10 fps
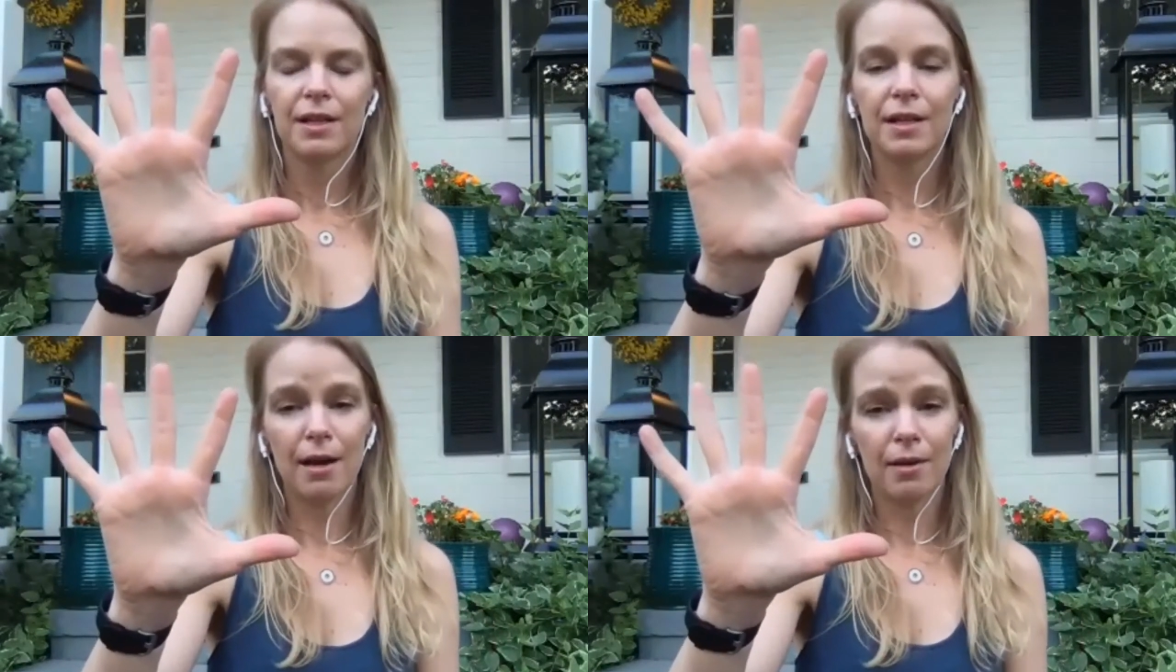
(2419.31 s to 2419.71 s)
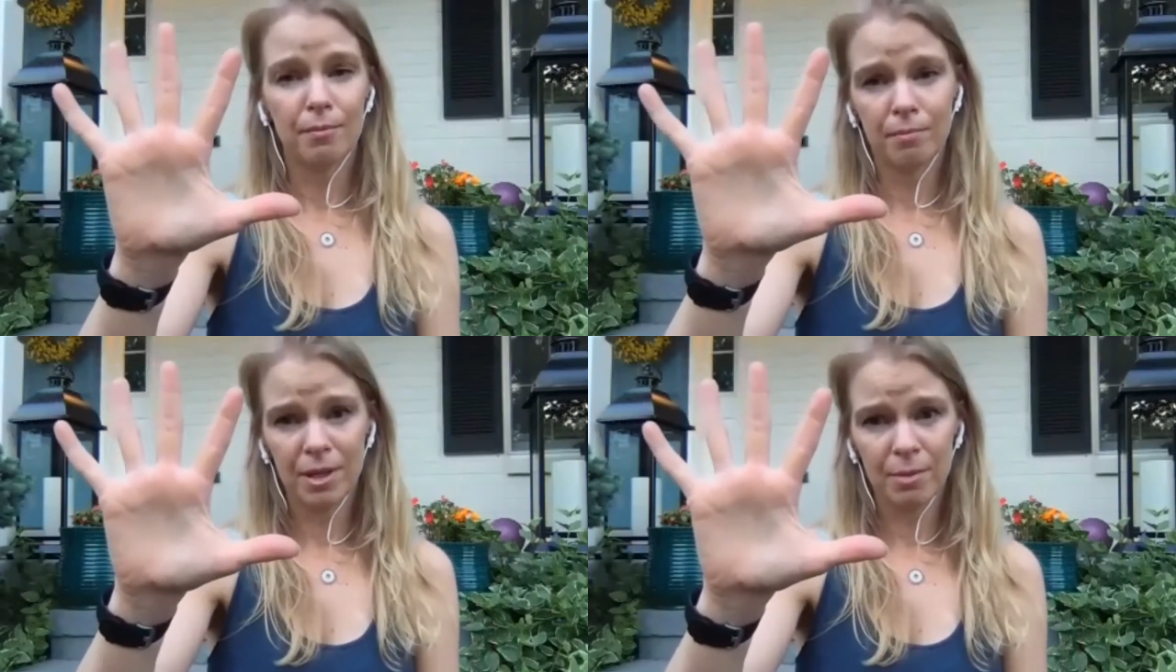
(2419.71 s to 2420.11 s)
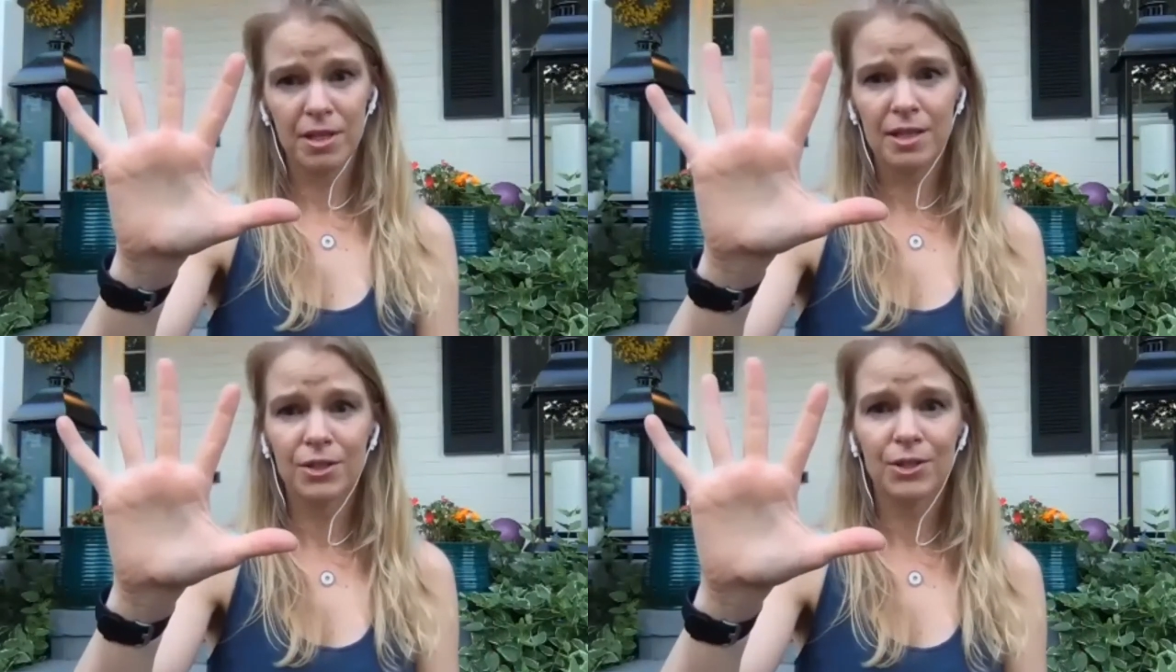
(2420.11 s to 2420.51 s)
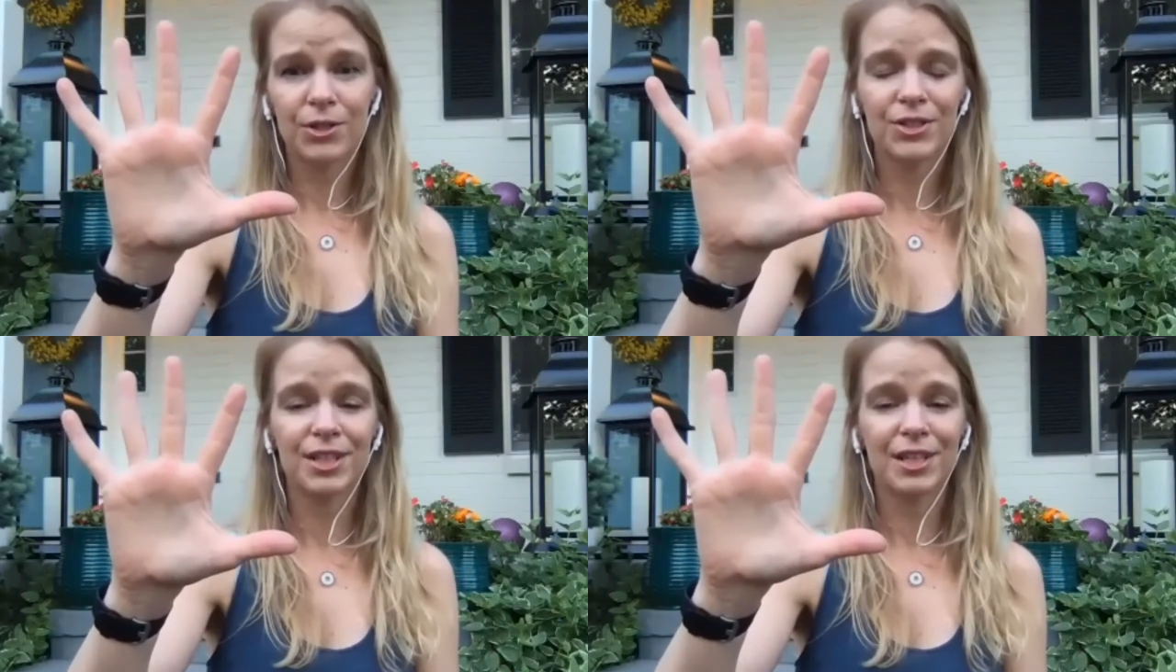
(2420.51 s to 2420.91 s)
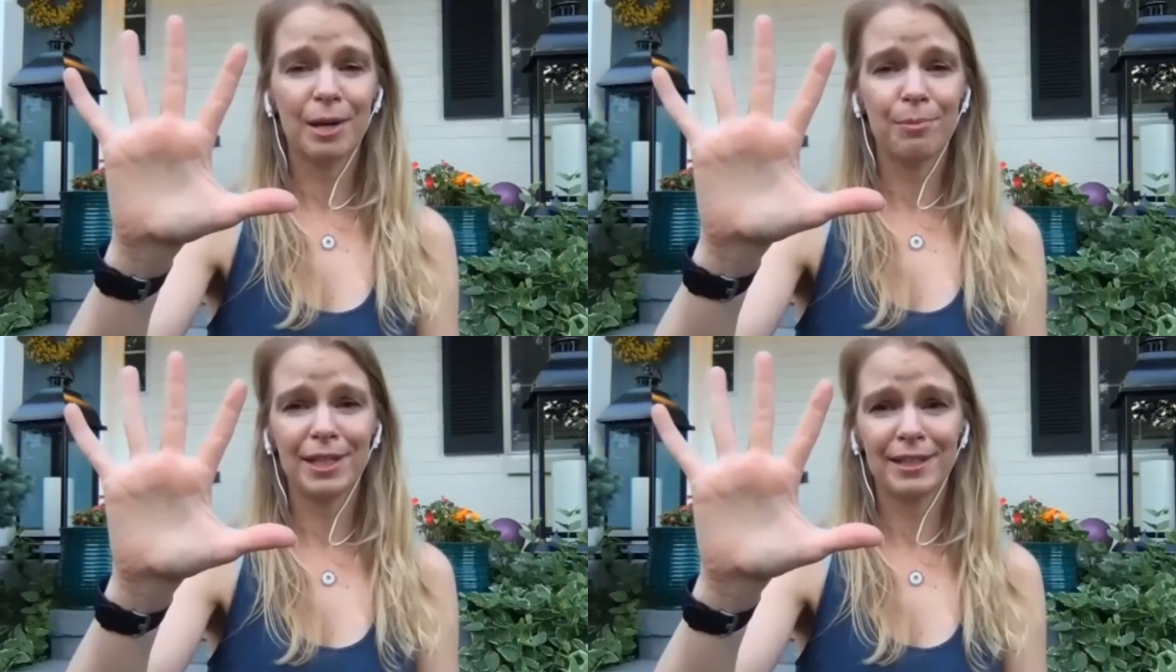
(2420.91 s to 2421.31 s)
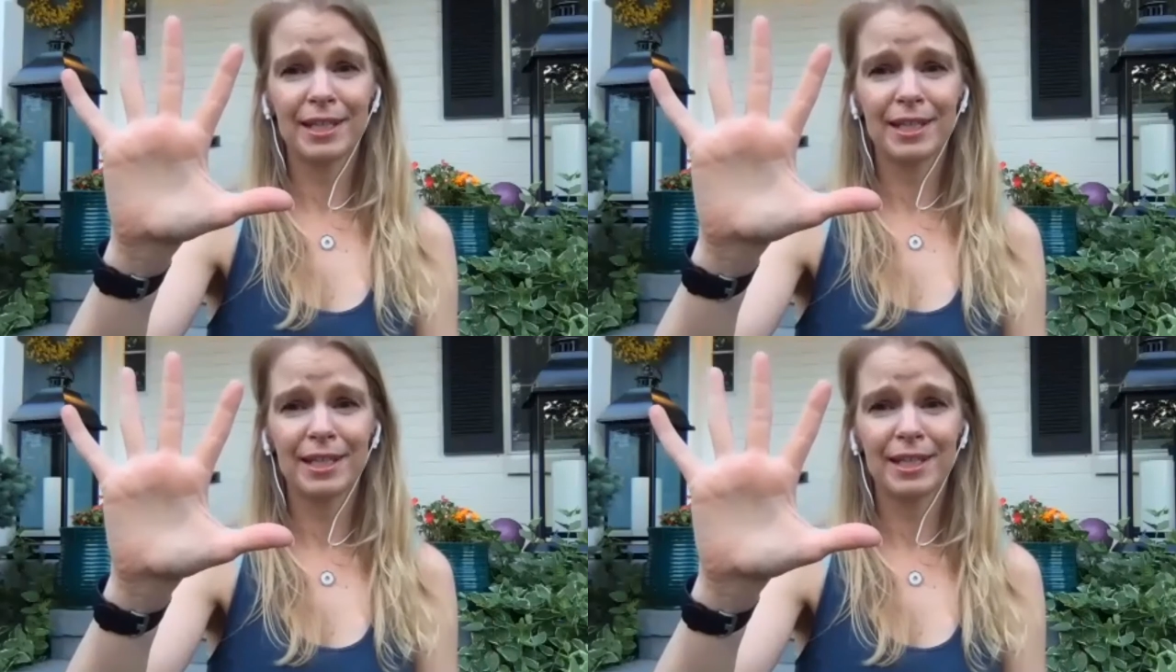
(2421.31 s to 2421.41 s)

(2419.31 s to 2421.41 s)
Now, it might be easier sitting up like